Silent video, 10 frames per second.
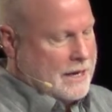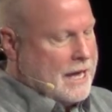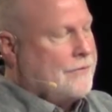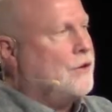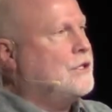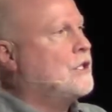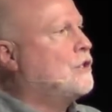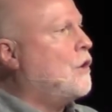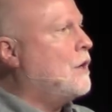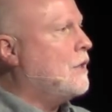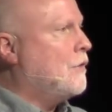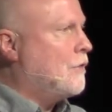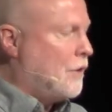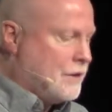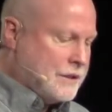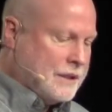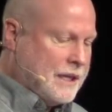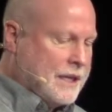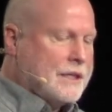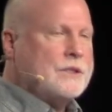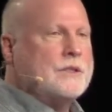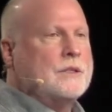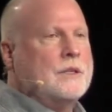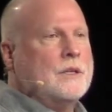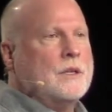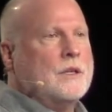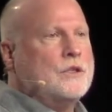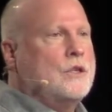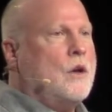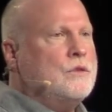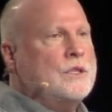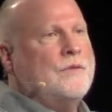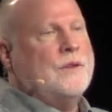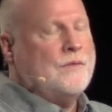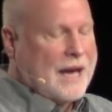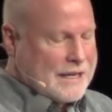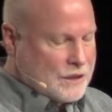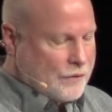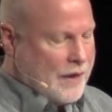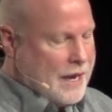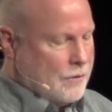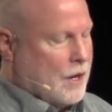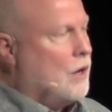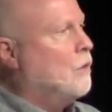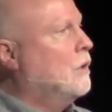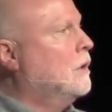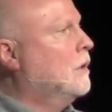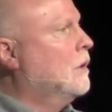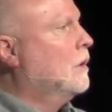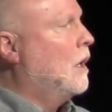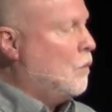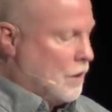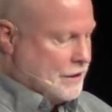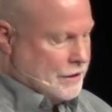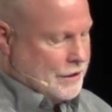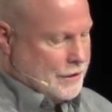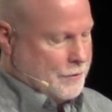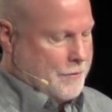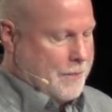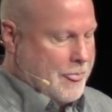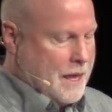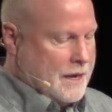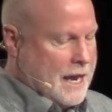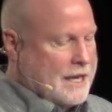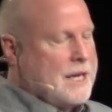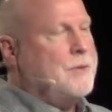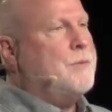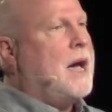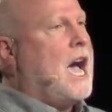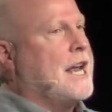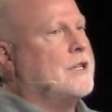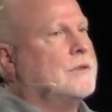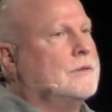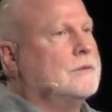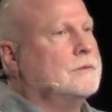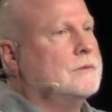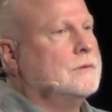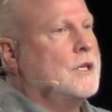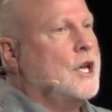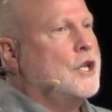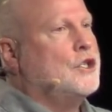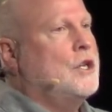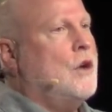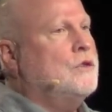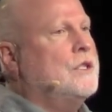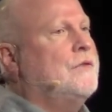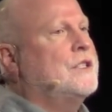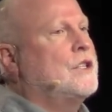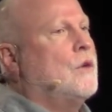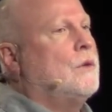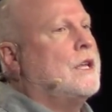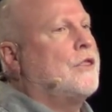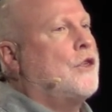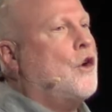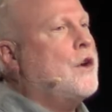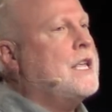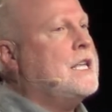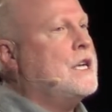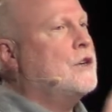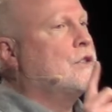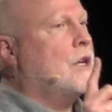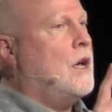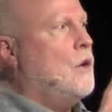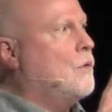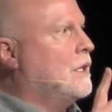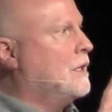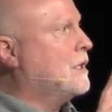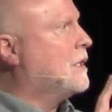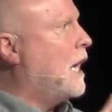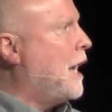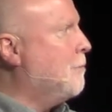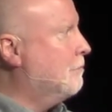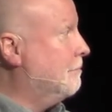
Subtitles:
Now, in verses 30 through 36, Joseph advised Pharaoh on what to do. Now keep in mind, Joseph is only 30 years old at this time.